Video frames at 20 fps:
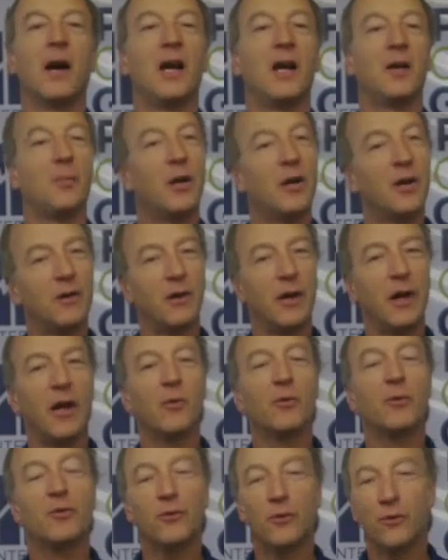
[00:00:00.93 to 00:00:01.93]
Hi, I'm Hunter
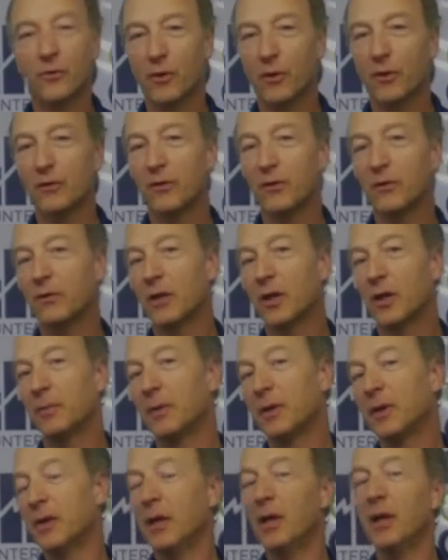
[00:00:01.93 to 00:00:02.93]
Allen with your Thursday
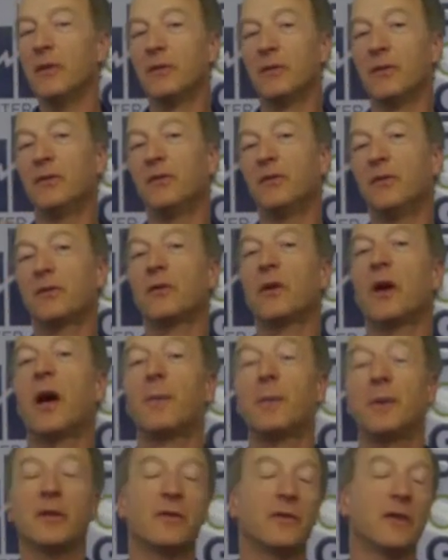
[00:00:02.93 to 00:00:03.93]
tip. This is a
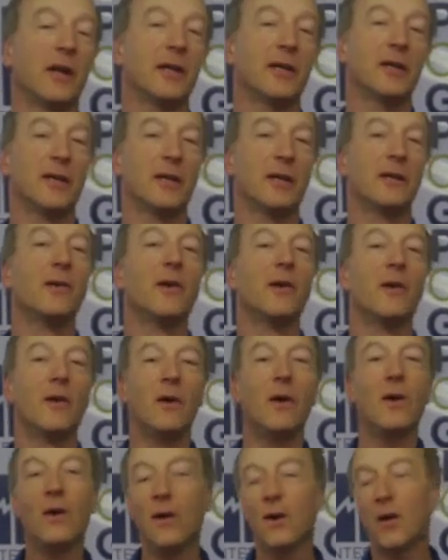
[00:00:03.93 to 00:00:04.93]
topic that I get
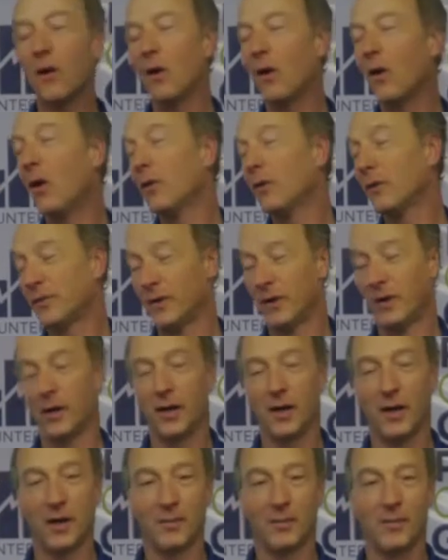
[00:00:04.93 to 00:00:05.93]
all the
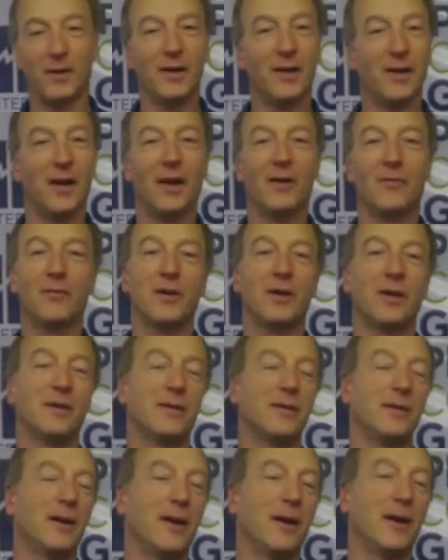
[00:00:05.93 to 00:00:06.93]
time. Every
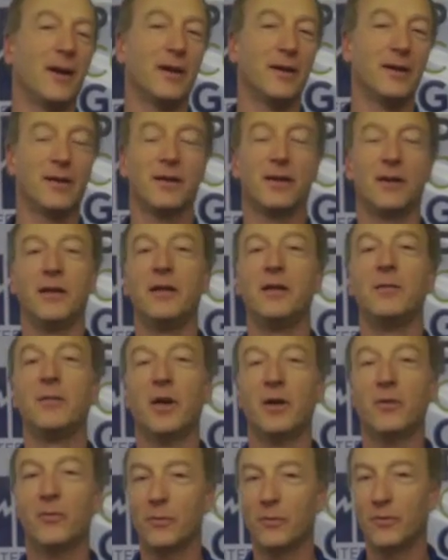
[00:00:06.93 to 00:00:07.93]
day I get an
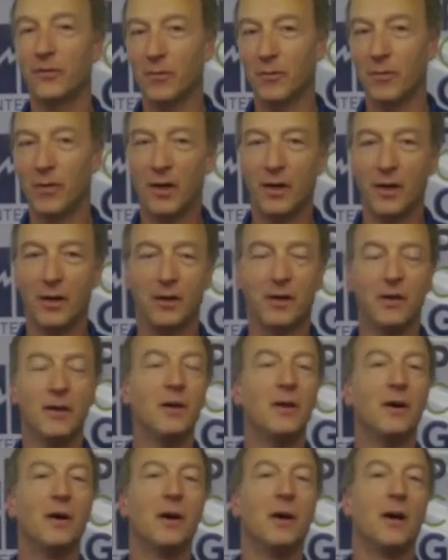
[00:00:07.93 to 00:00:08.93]
email from somebody.
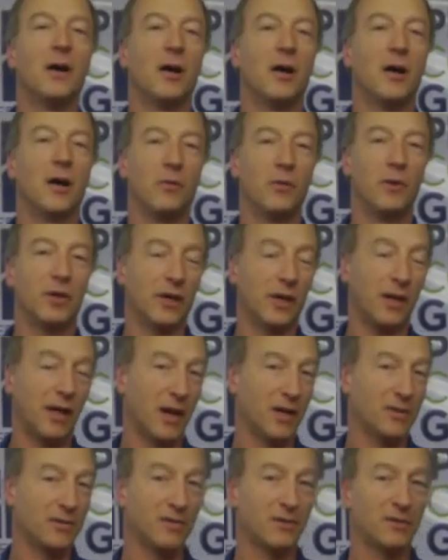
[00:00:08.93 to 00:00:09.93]
We get
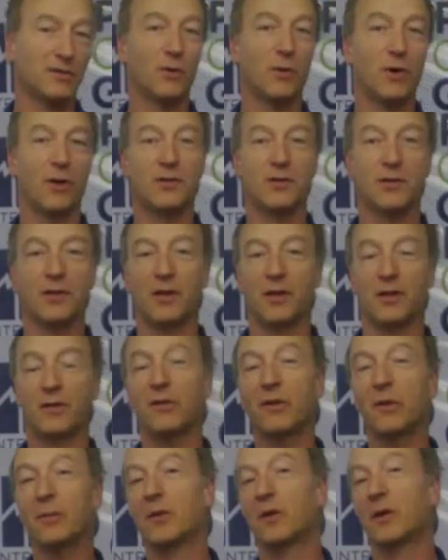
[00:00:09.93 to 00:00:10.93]
asked this question at
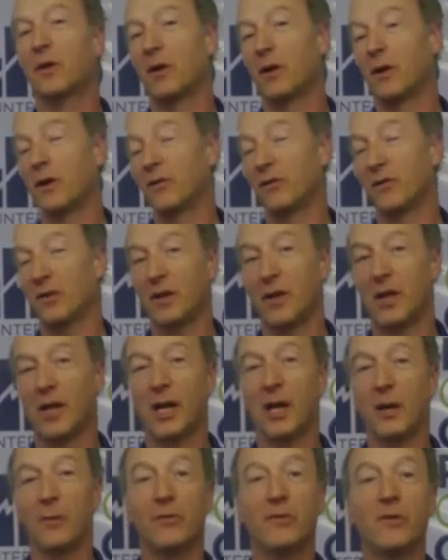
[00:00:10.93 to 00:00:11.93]
seminars, at
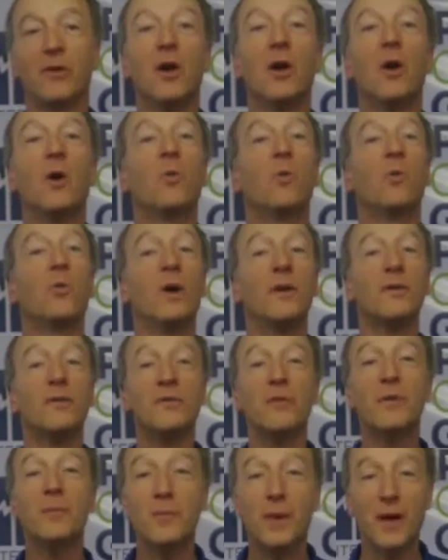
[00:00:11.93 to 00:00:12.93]
camps.
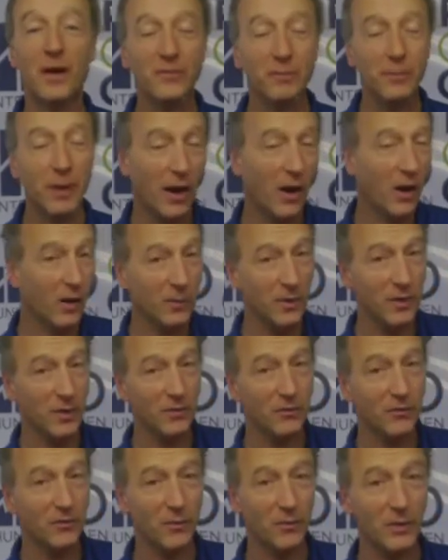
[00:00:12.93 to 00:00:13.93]
What's the best power
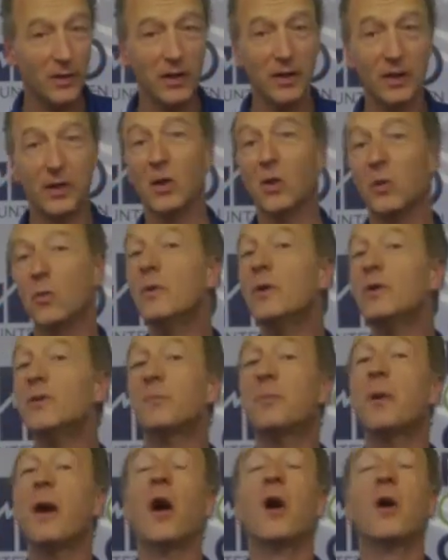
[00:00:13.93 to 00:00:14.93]
meter for me?
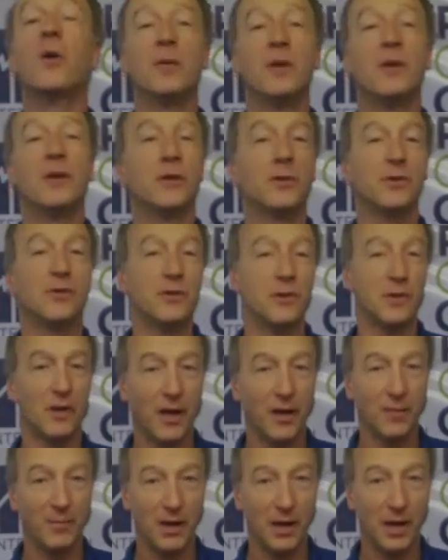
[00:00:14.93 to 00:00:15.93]
Which power meter should
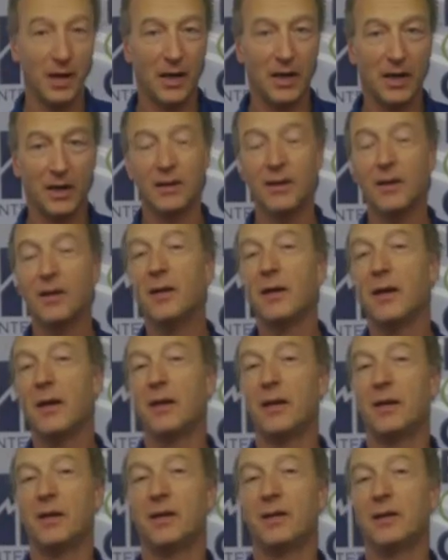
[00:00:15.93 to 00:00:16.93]
I buy?
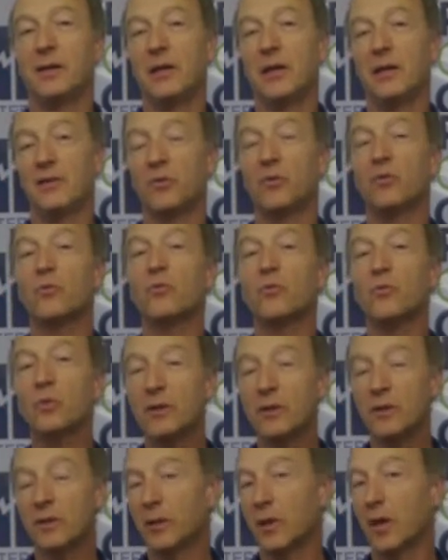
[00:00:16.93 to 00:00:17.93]
And it's a
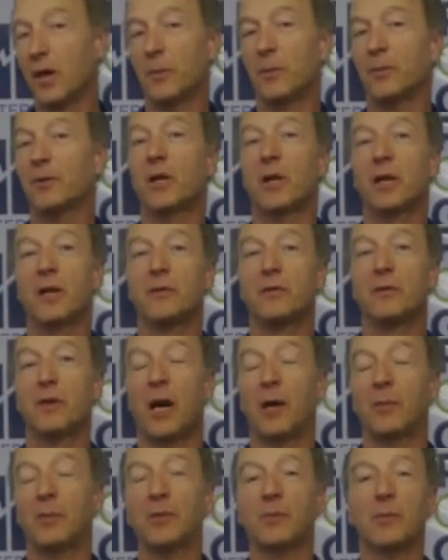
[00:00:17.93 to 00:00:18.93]
really complicated
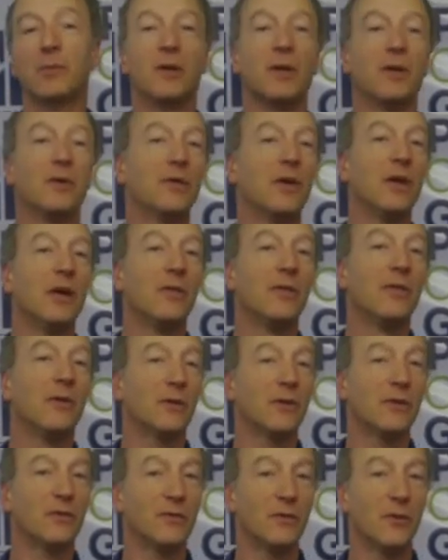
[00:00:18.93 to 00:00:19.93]
topic because
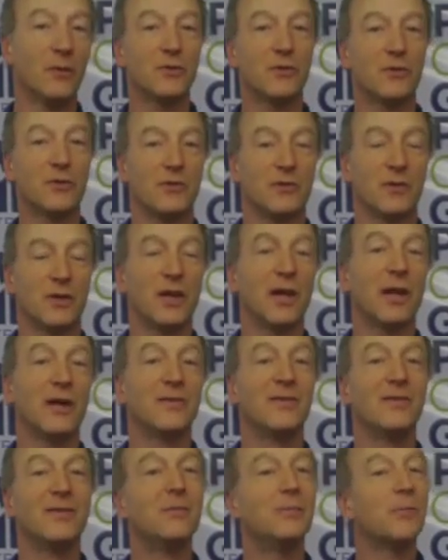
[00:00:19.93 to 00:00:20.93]
there is no such thing
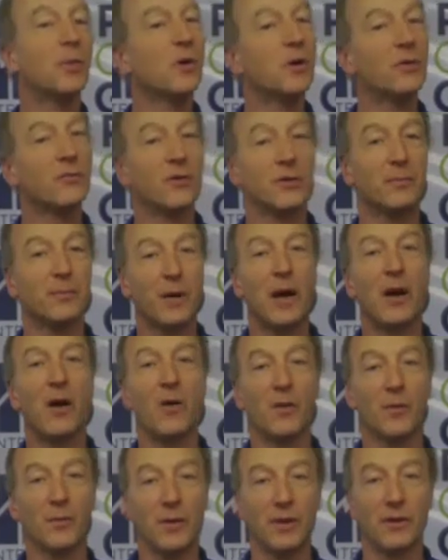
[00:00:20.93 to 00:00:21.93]
as the perfect
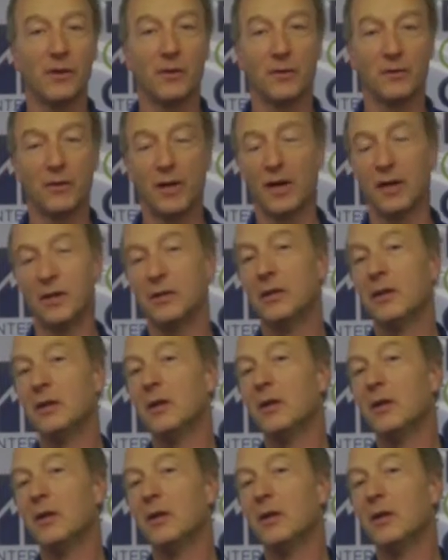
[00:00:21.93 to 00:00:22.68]
power meter, right?